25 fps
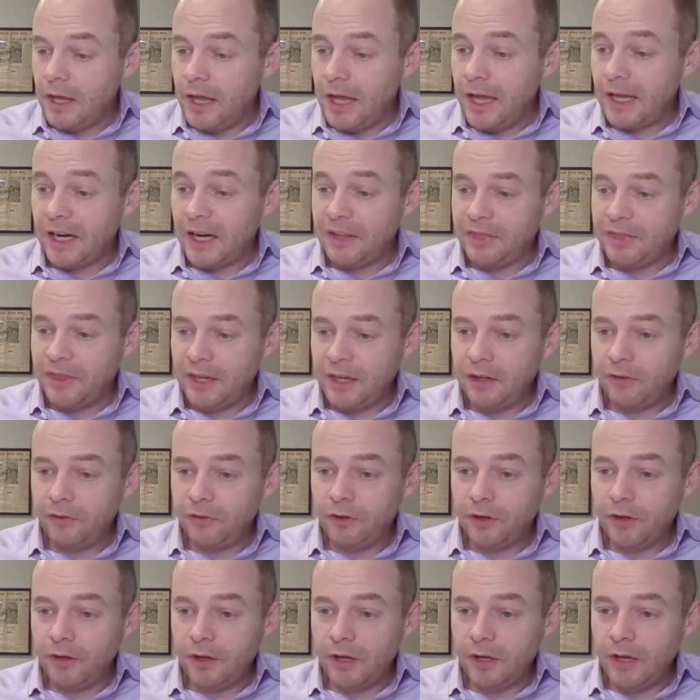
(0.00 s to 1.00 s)
I think
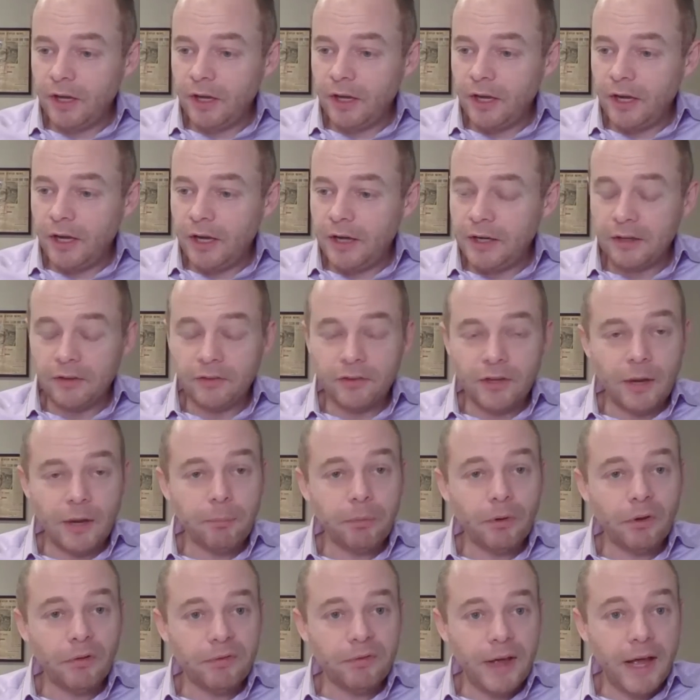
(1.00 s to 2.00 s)
it's an
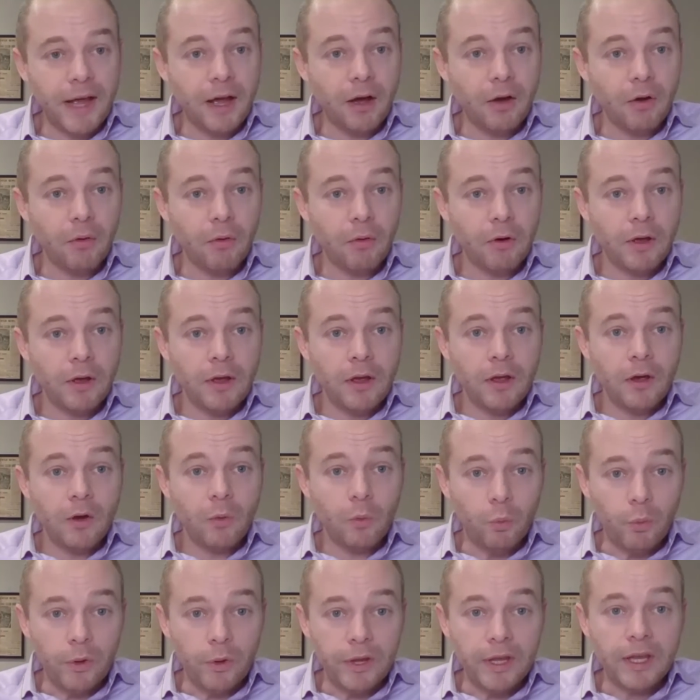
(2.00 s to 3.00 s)
example of how
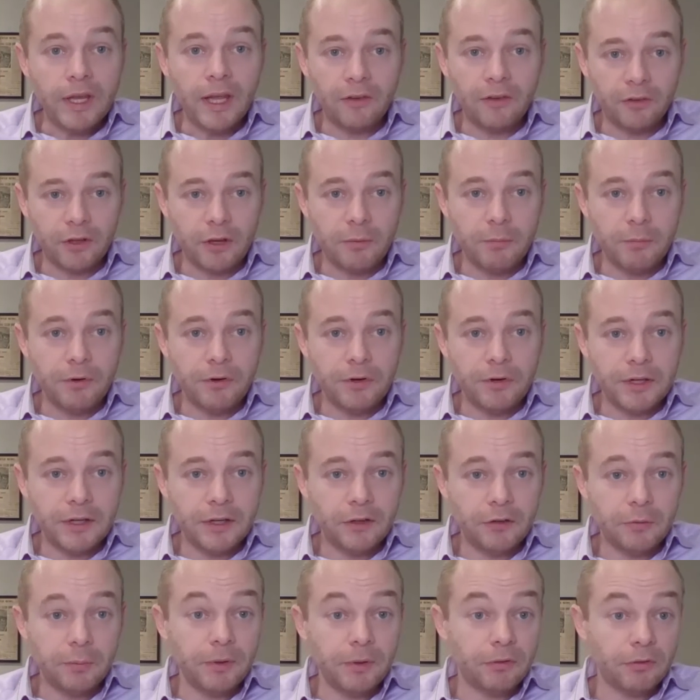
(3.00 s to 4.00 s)
we as a community
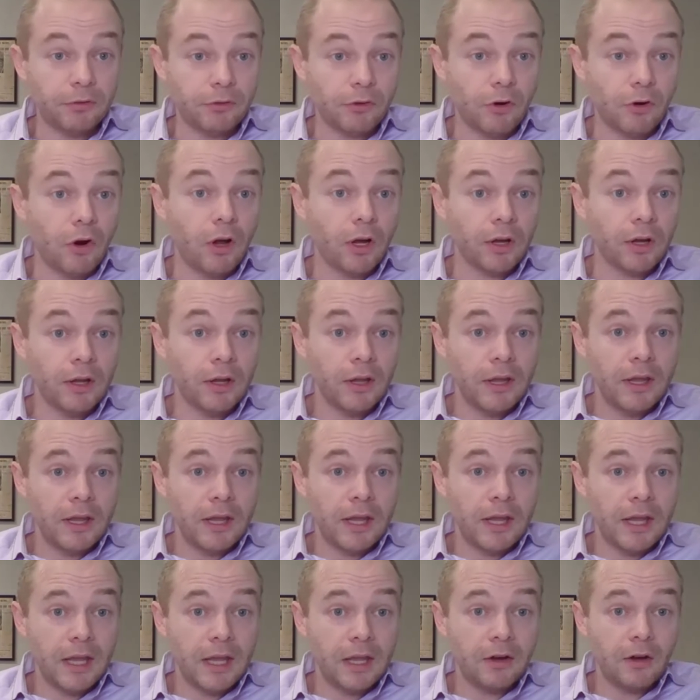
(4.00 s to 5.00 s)
need to be strong
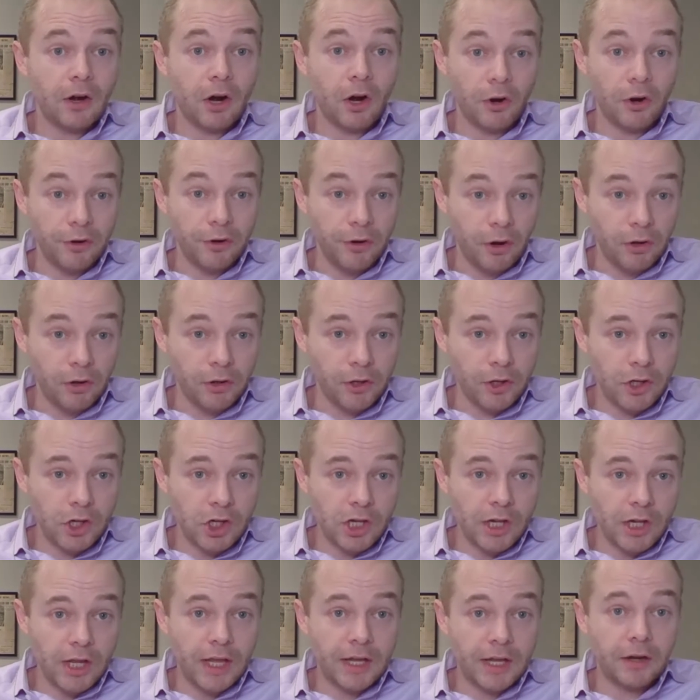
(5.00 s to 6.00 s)
in our
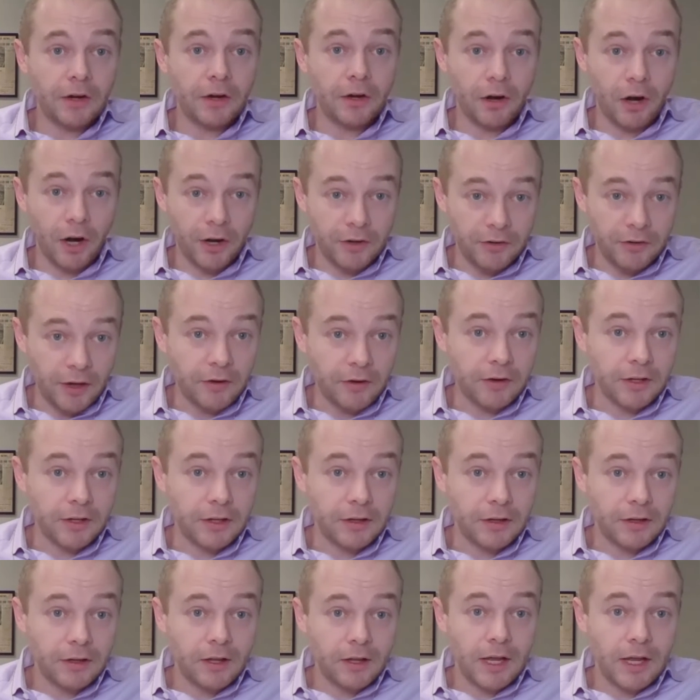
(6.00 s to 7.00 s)
knowledge and in our
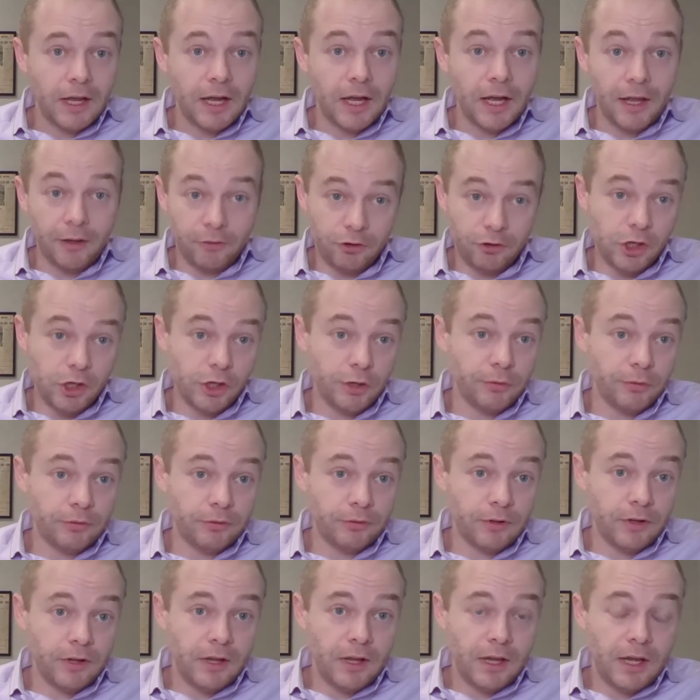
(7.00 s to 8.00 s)
identity as
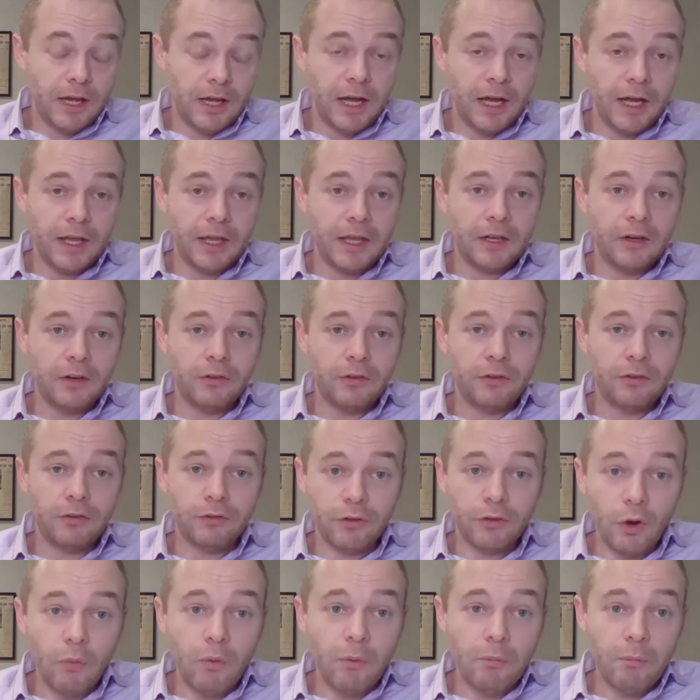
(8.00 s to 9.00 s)
Jews. It is
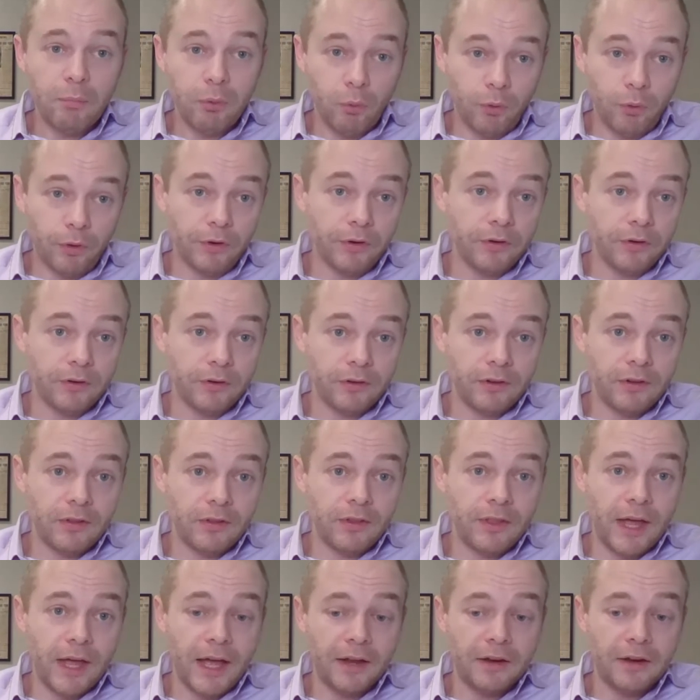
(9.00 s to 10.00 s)
so important
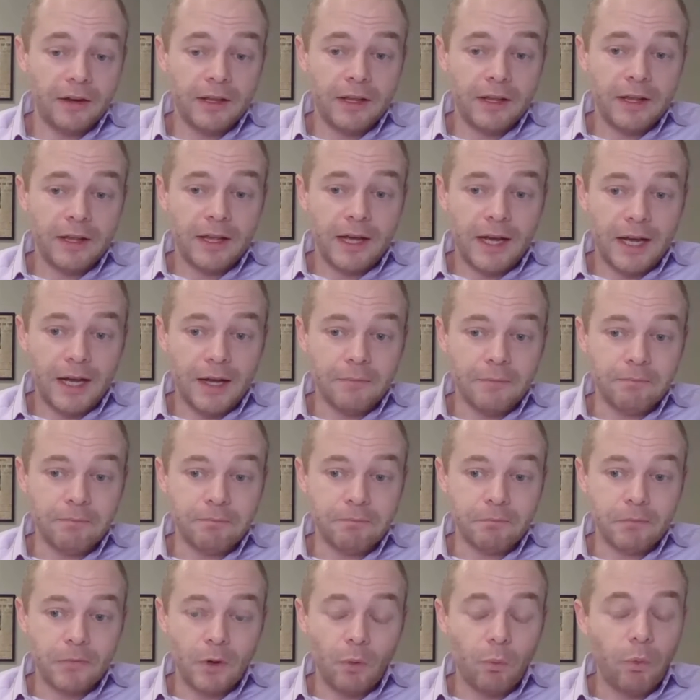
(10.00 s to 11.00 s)
that
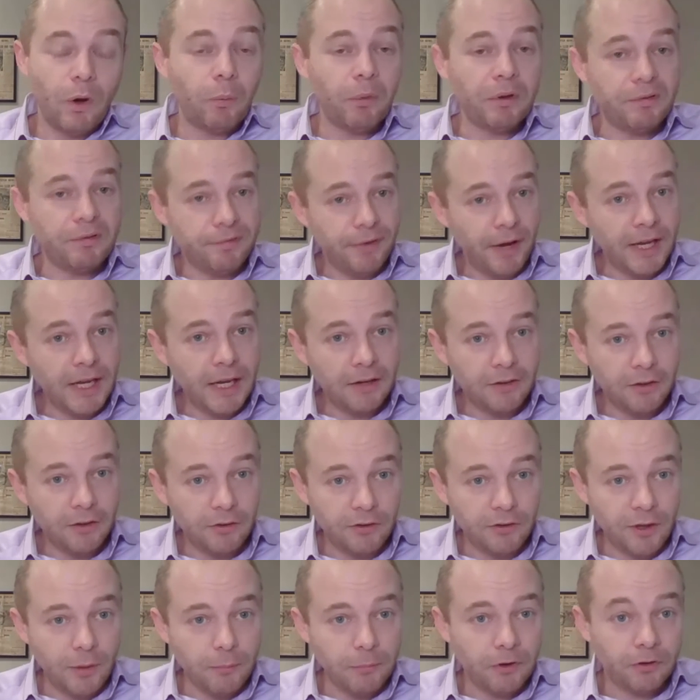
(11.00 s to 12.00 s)
while we fight
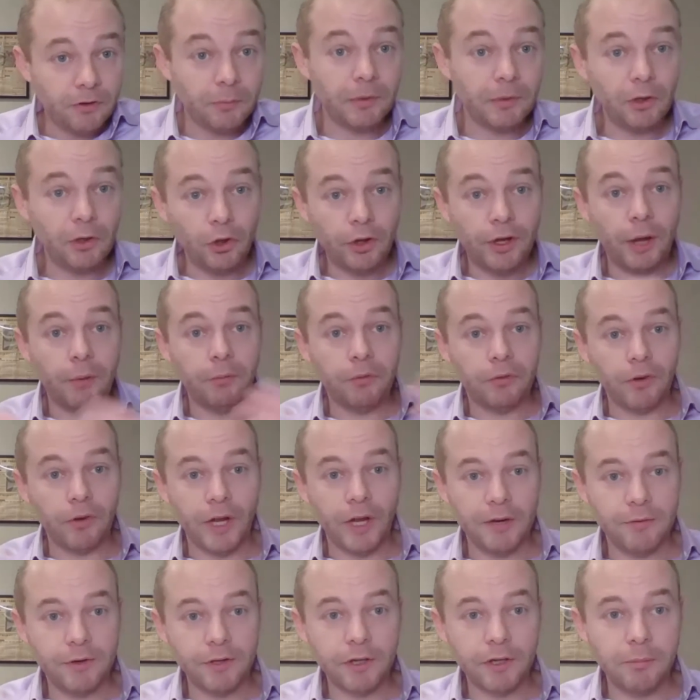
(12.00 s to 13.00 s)
anti-Semitism and look
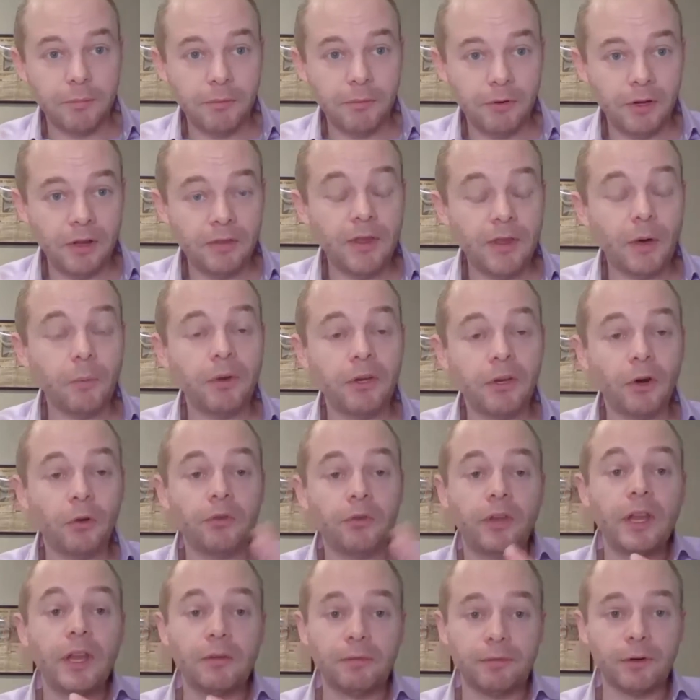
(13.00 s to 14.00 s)
outside of our community, that we
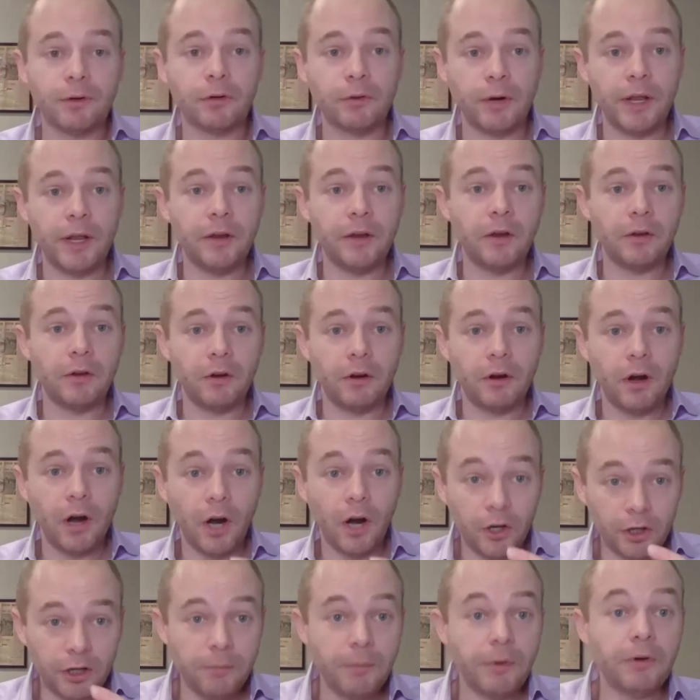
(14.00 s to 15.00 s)
don't take for granted
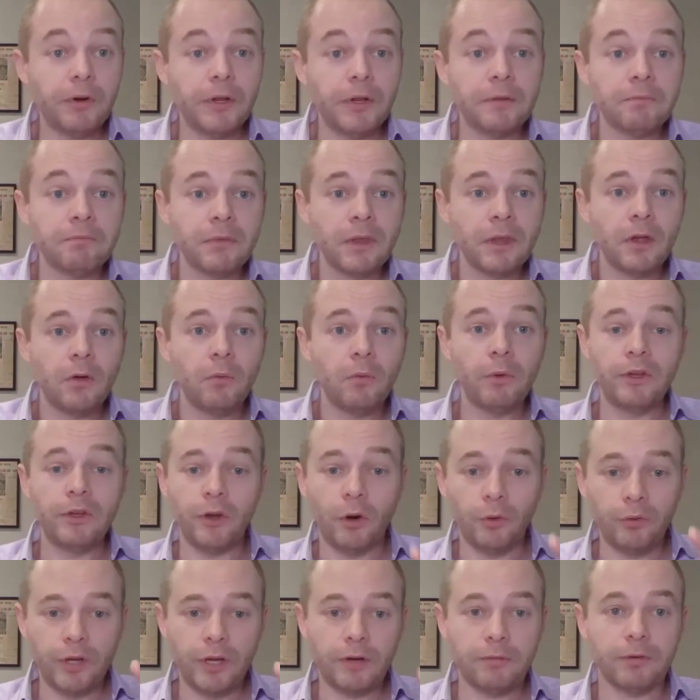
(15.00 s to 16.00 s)
our community. We
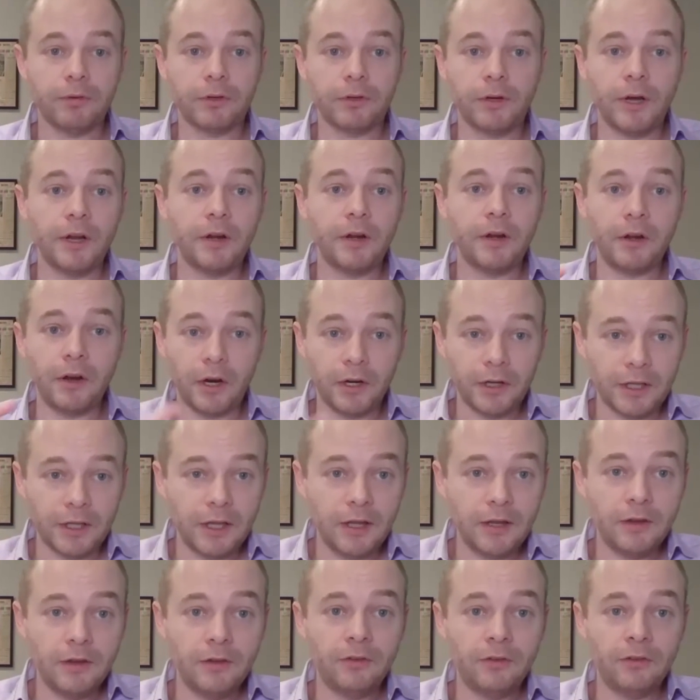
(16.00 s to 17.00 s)
don't take for granted our
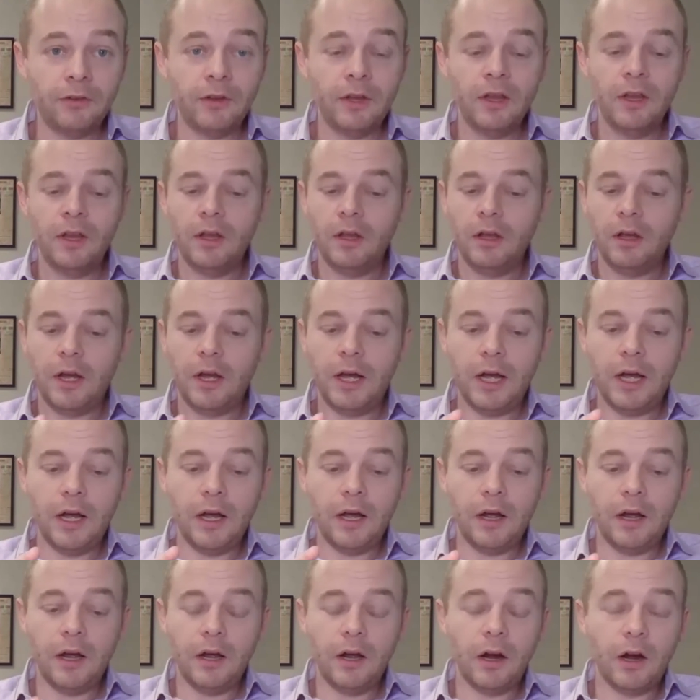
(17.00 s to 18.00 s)
kids,
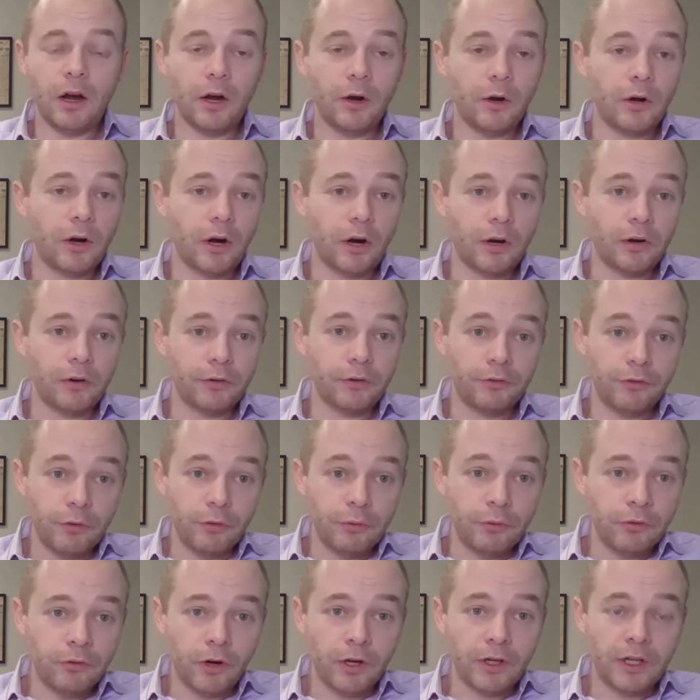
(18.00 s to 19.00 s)
our
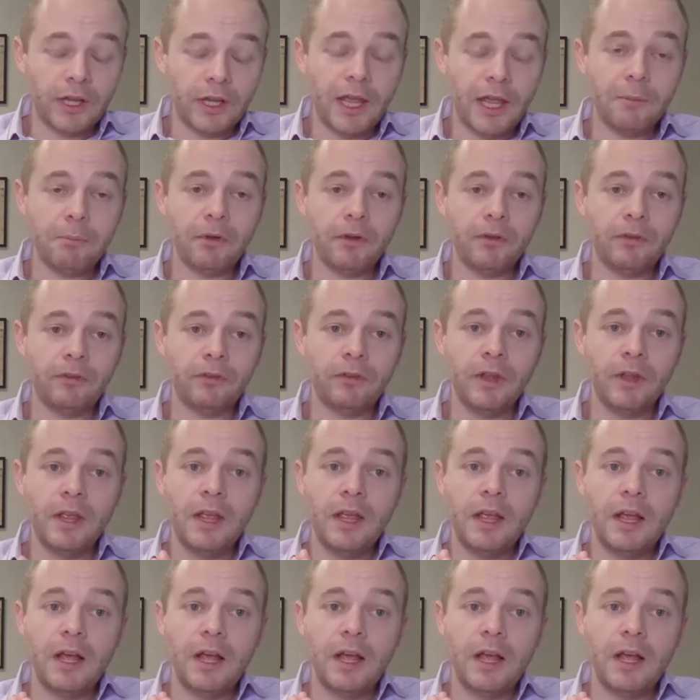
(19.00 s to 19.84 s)
students on campus.